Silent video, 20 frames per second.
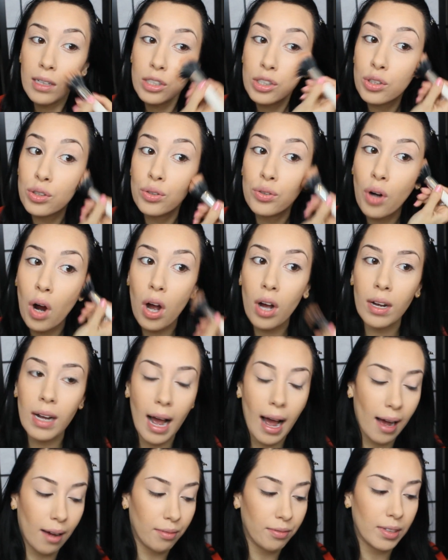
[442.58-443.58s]
strong,
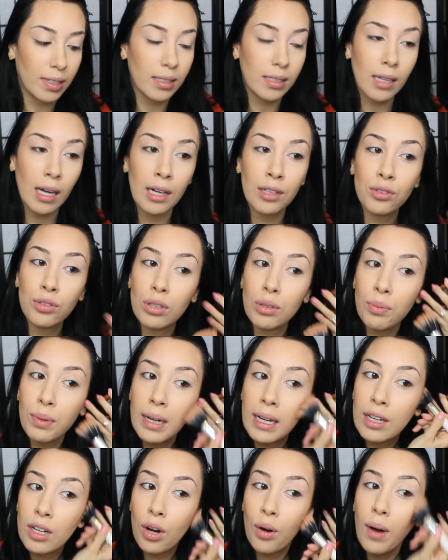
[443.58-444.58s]
obvious contour
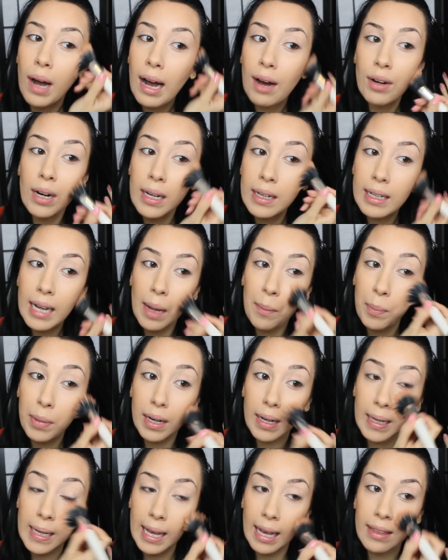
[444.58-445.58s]
when I go out at night,
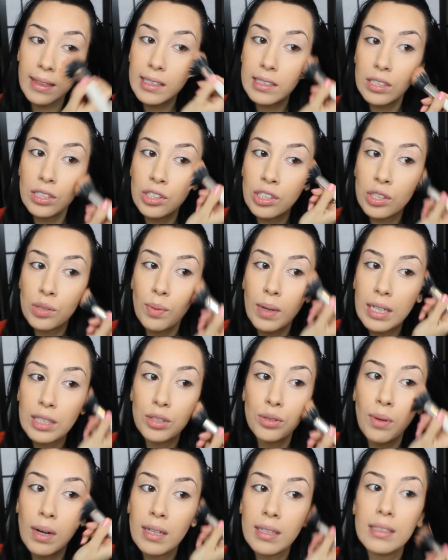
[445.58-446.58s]
but again, this is just what I
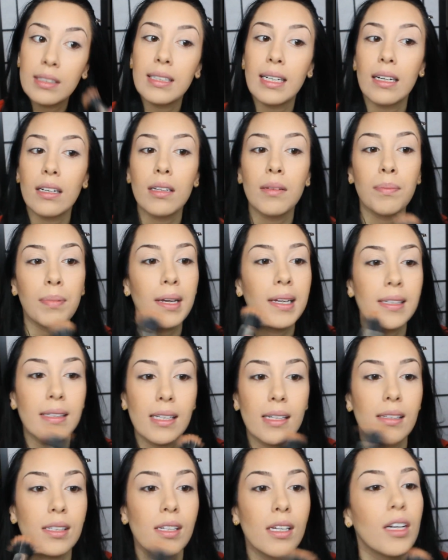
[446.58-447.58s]
do on a daily
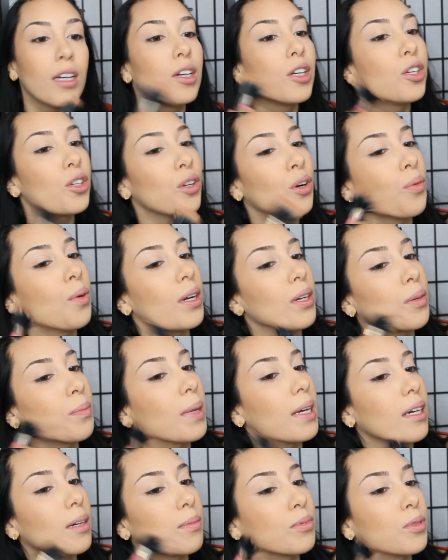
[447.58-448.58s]
basis. You don't want your
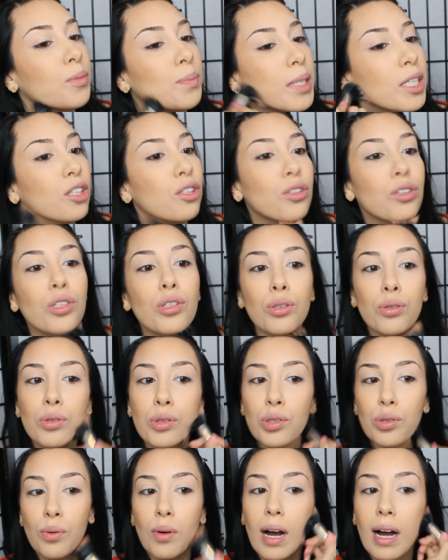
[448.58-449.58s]
makeup to be
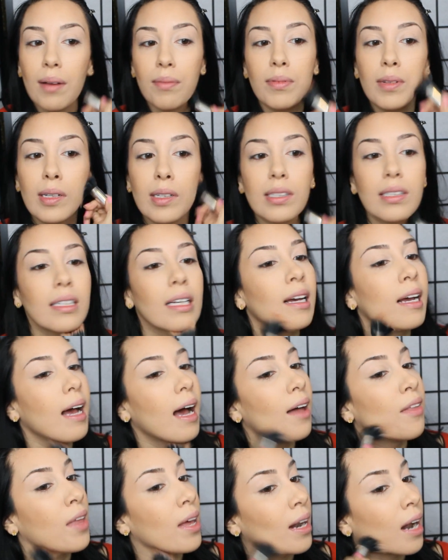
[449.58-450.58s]
too obvious.
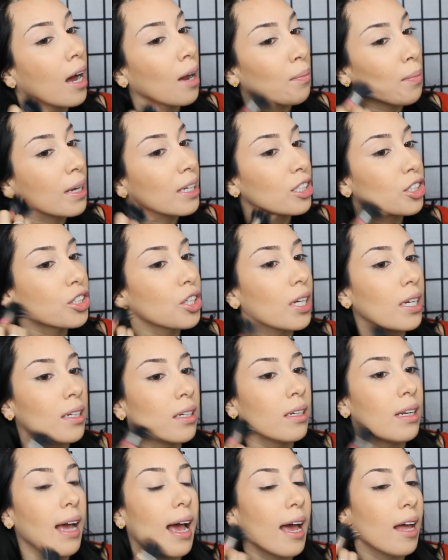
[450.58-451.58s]
And then on my
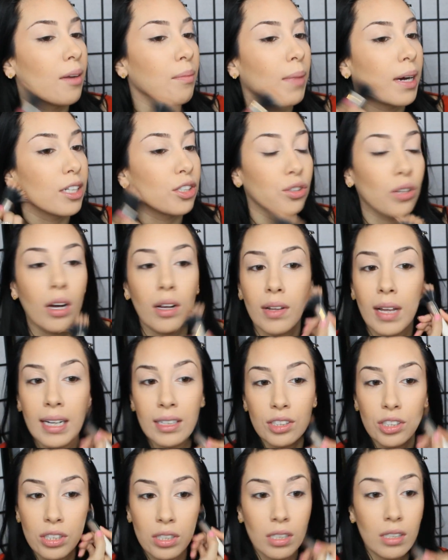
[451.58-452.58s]
chin and my
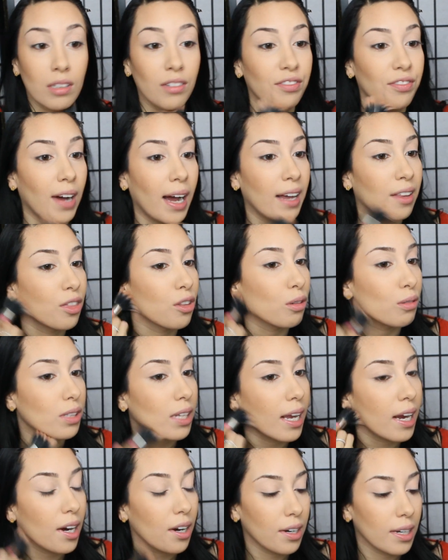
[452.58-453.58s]
jawline, just to define those
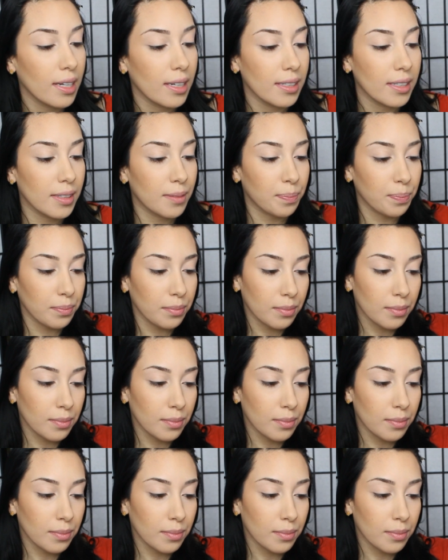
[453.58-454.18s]
areas.